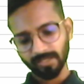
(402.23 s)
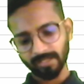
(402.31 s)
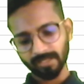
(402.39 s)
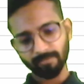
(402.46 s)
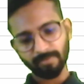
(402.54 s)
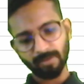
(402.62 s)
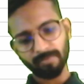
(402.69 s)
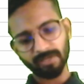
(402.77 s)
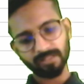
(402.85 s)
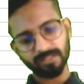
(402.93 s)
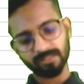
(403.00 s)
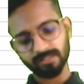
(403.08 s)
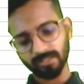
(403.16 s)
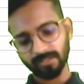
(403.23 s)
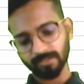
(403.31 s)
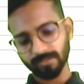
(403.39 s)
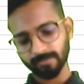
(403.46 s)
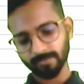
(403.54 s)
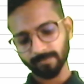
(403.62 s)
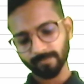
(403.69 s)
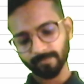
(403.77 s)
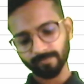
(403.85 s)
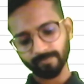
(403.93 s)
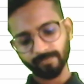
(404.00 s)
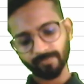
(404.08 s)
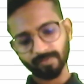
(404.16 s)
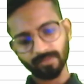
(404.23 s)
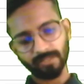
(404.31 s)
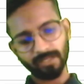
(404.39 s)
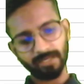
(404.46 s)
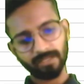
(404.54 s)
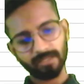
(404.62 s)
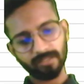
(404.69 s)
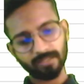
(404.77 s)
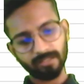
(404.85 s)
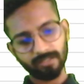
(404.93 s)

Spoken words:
remember this thing that